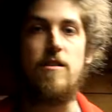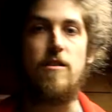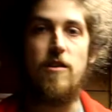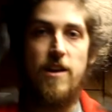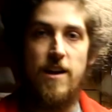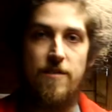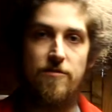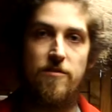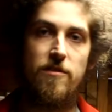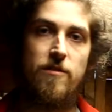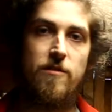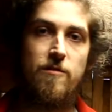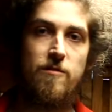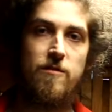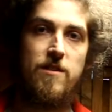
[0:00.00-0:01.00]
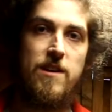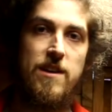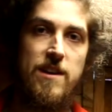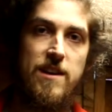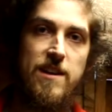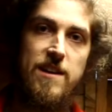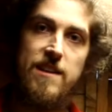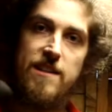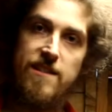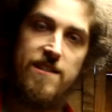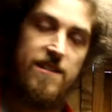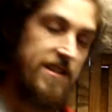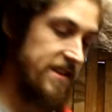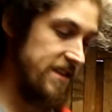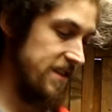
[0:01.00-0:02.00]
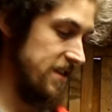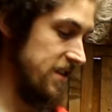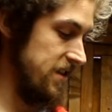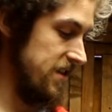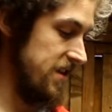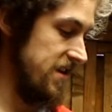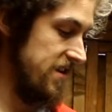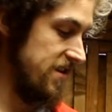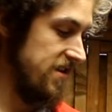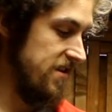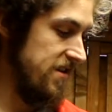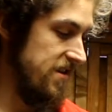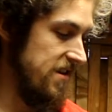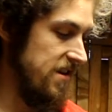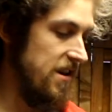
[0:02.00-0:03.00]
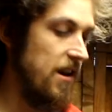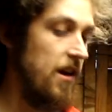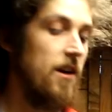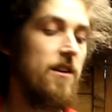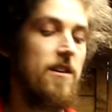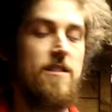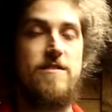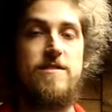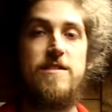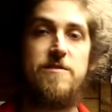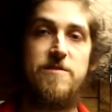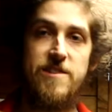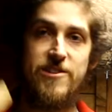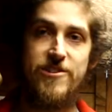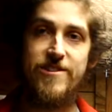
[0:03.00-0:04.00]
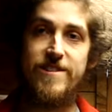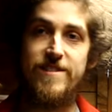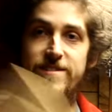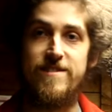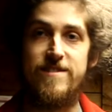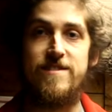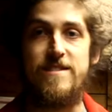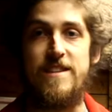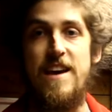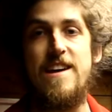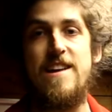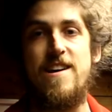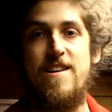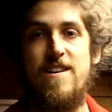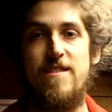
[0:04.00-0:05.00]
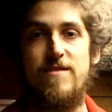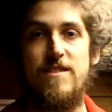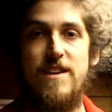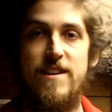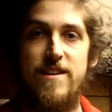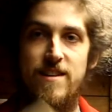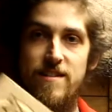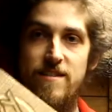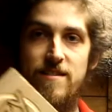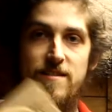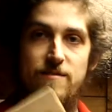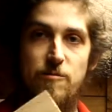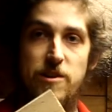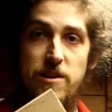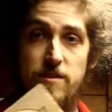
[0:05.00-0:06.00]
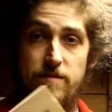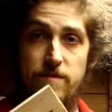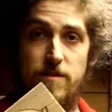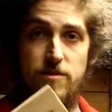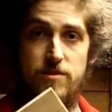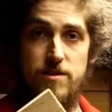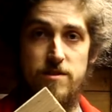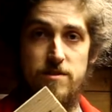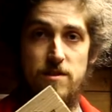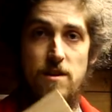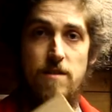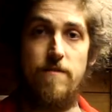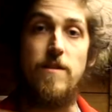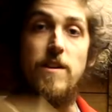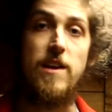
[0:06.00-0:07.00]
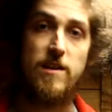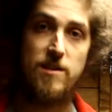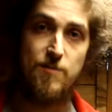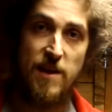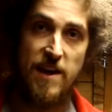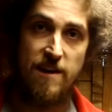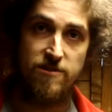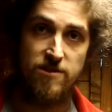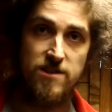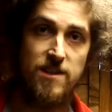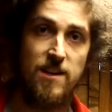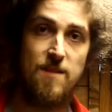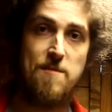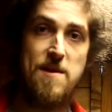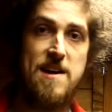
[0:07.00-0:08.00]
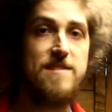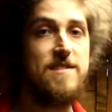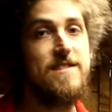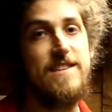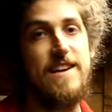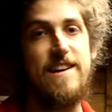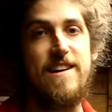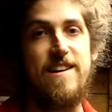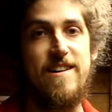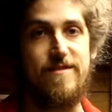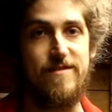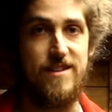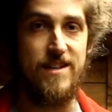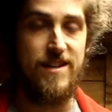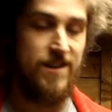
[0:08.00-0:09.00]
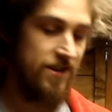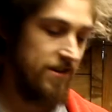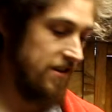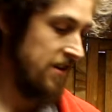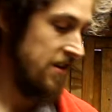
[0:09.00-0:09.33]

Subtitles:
Good afternoon. This is continuation. It's a day and a half later. We need to finish this off, and yes, my hair is still a mess a day and a half later,